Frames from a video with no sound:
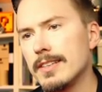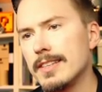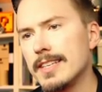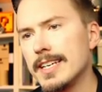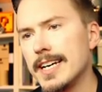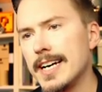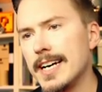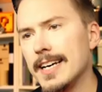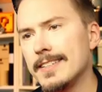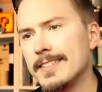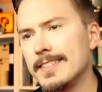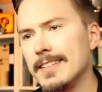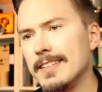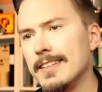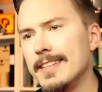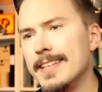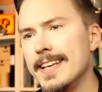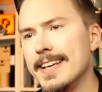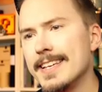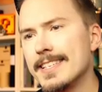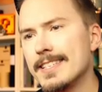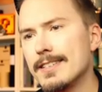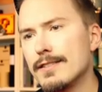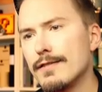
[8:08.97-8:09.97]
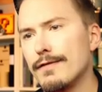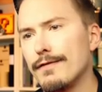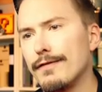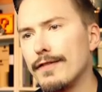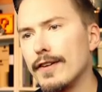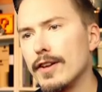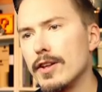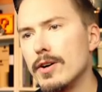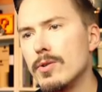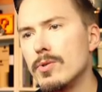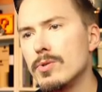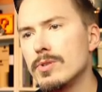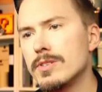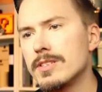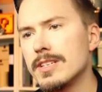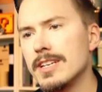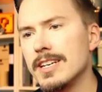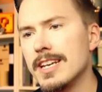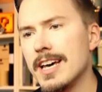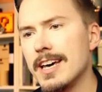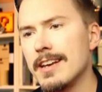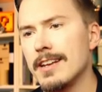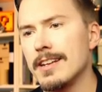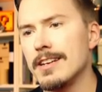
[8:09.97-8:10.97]
that this flows
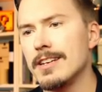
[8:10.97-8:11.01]
in any